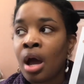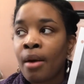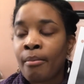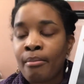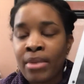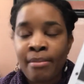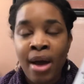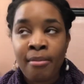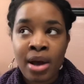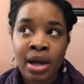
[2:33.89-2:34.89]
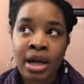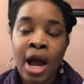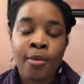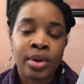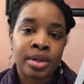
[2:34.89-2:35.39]
in my mind I
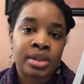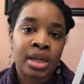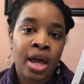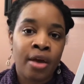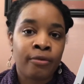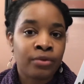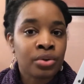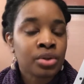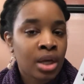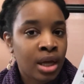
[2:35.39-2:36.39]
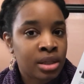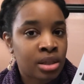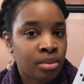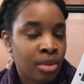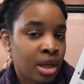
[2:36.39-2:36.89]
wanted to have fuchsia as the
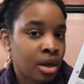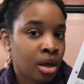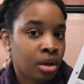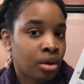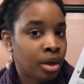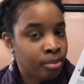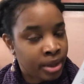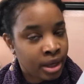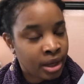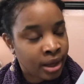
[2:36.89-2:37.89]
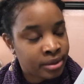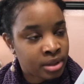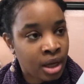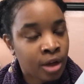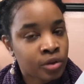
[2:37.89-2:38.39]
main color and black as the
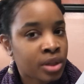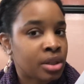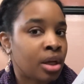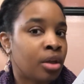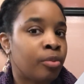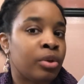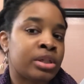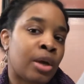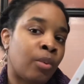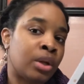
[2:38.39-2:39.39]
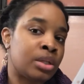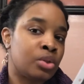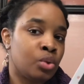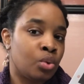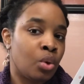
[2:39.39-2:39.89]
contrasting color because I wanted
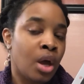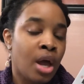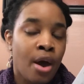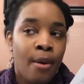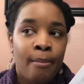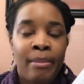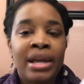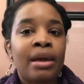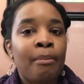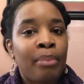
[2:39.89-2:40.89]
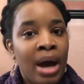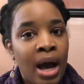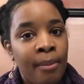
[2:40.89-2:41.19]
to make it pop.